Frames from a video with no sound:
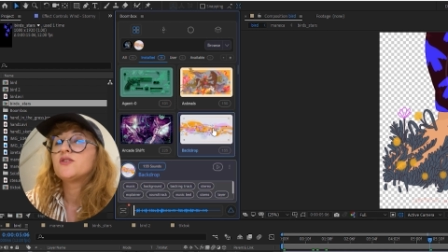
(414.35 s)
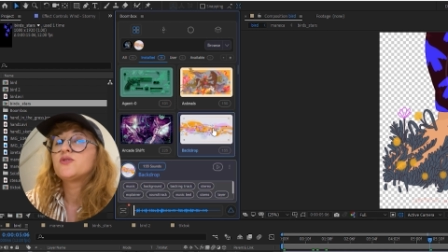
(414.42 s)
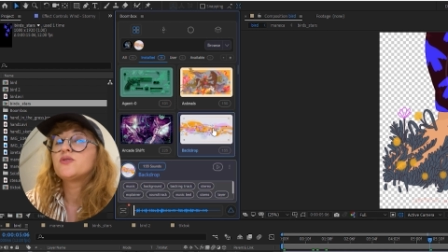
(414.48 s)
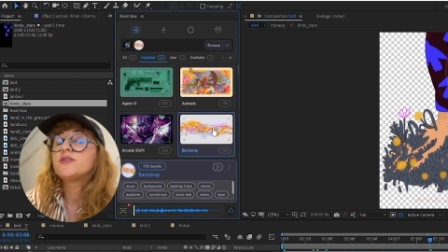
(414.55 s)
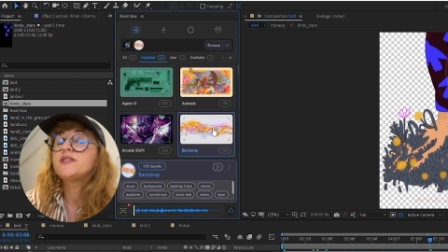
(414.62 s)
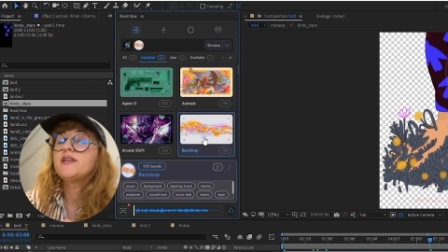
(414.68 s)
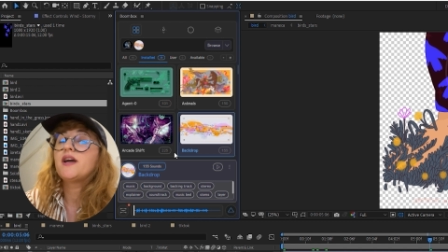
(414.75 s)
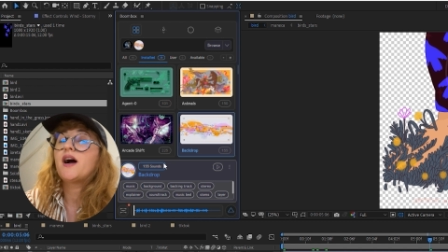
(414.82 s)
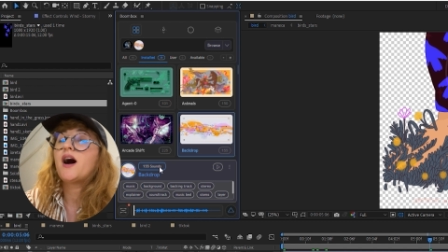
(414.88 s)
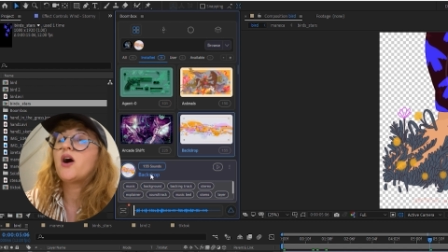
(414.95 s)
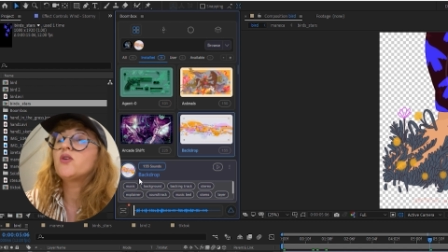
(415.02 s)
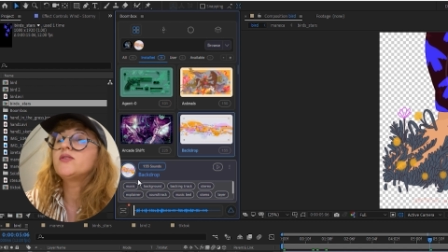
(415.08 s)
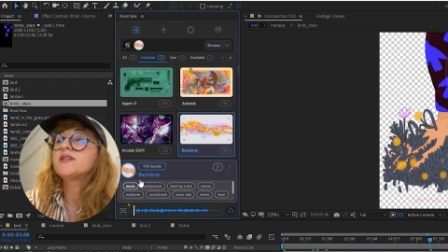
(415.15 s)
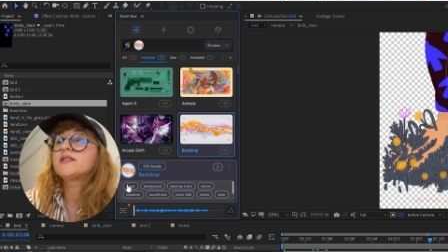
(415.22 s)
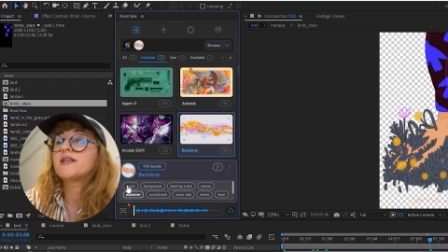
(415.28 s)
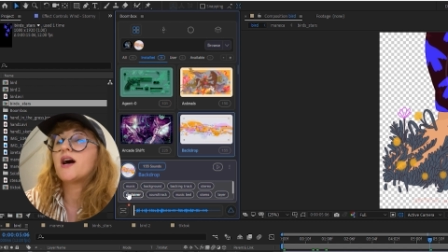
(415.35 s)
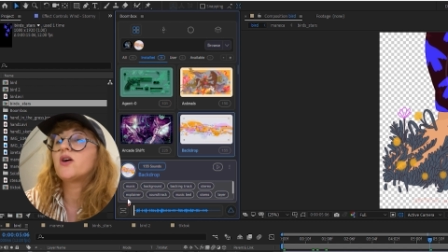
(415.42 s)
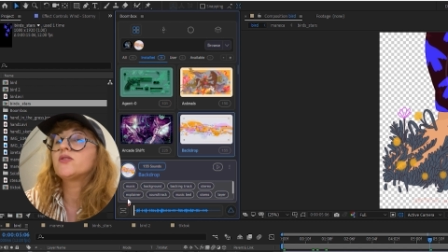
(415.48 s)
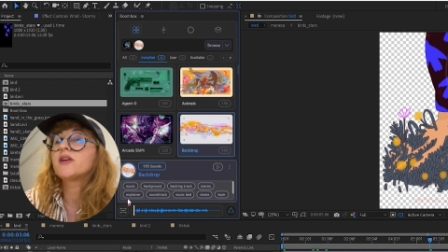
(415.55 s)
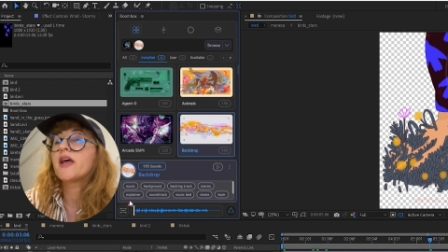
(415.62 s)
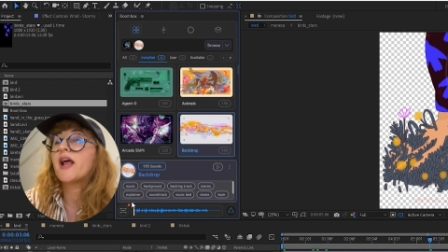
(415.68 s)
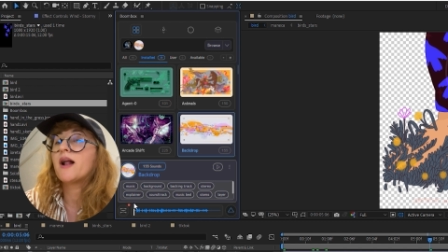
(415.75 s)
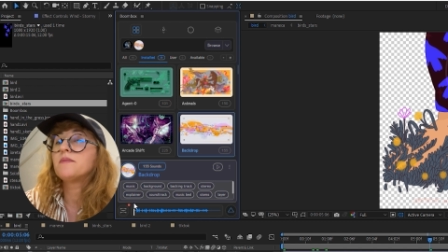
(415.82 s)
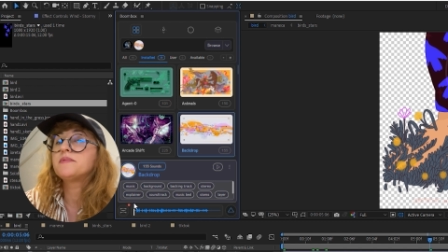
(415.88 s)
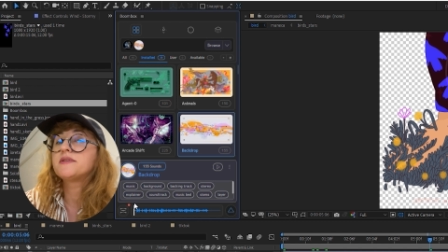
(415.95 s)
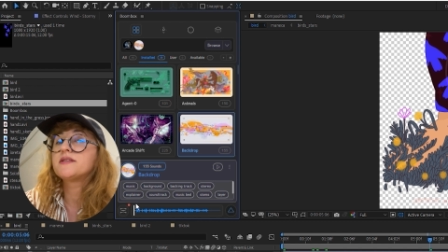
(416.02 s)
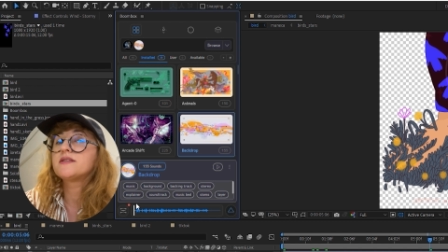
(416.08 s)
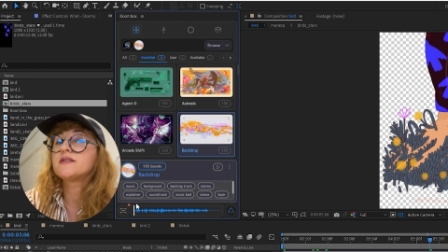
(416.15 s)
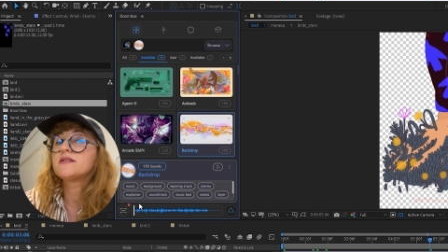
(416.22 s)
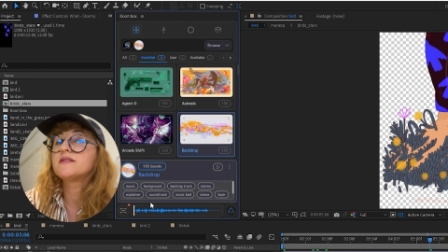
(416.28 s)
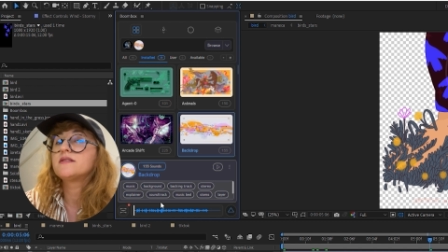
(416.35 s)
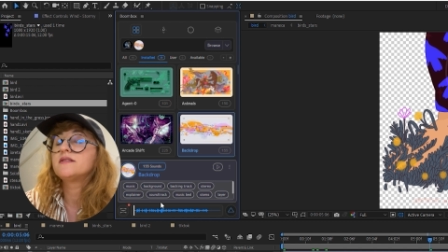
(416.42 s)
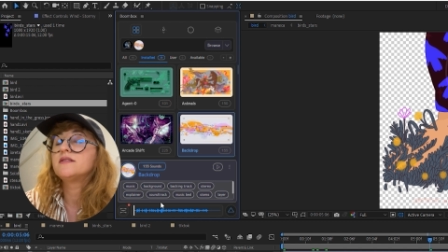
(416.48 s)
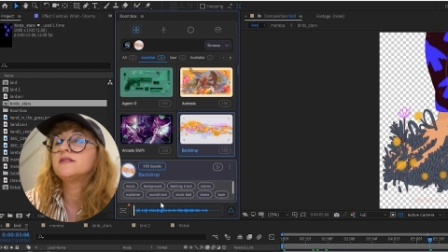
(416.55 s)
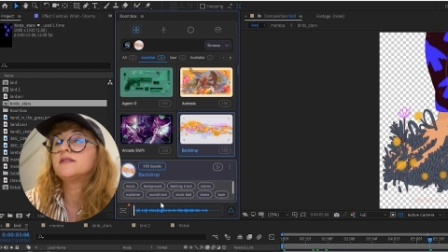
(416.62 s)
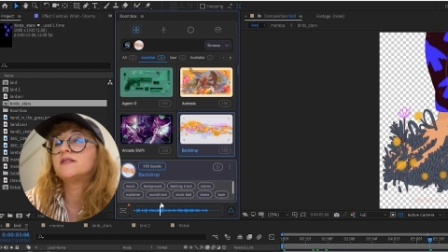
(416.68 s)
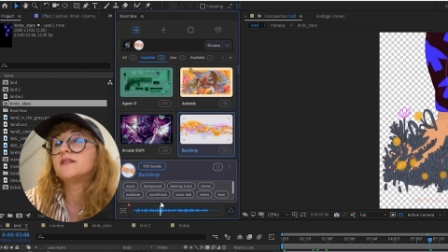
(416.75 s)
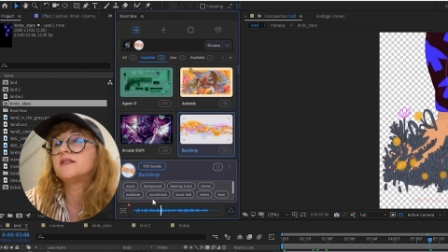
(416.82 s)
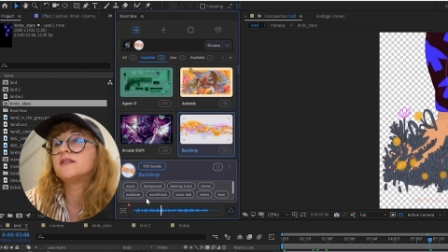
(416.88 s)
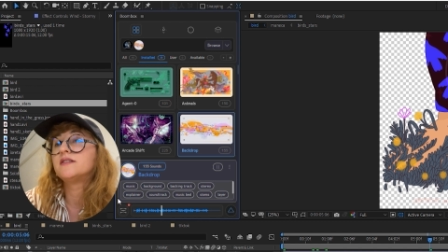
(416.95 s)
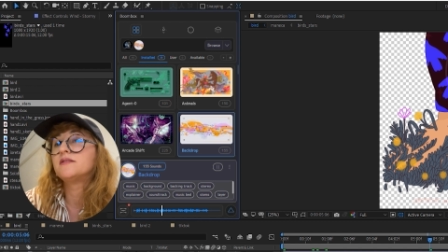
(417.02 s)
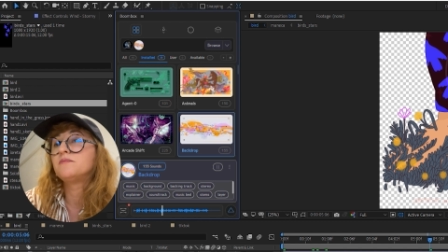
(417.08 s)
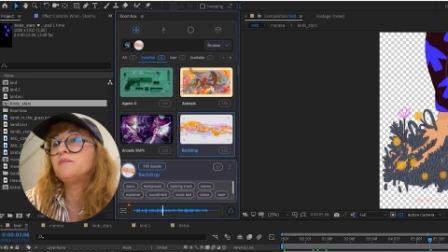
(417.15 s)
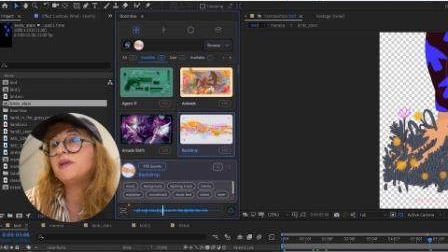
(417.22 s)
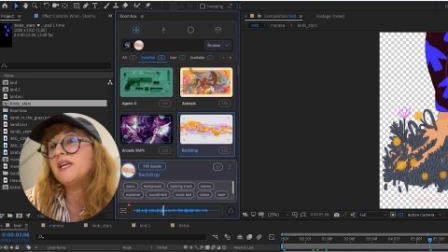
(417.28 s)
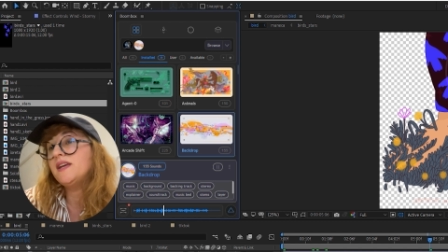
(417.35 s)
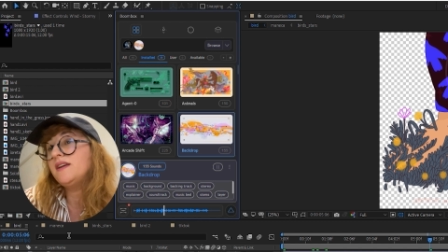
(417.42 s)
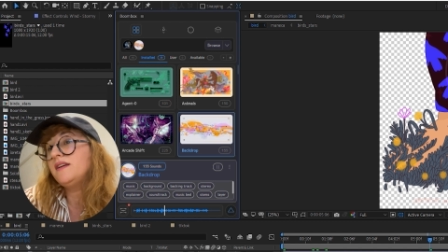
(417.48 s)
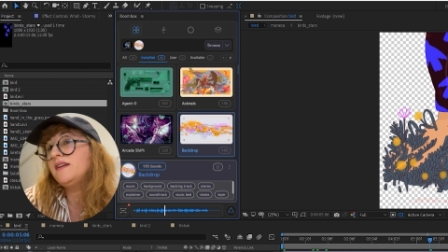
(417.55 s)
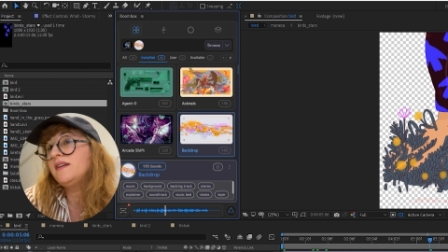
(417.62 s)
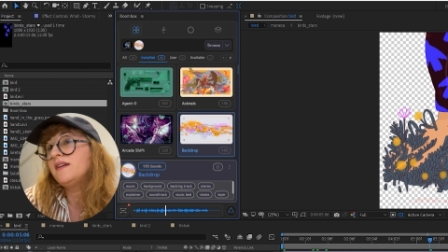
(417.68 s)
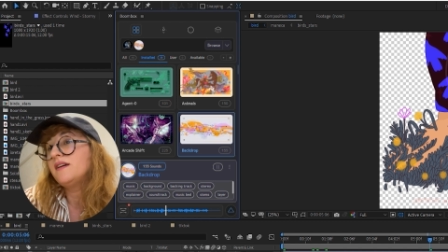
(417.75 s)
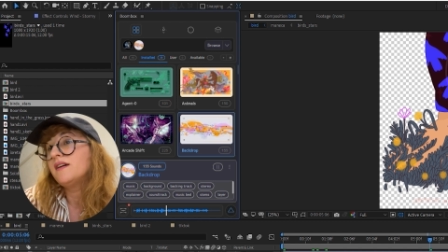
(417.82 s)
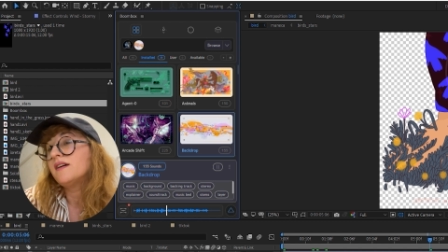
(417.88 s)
to see how the sound helps my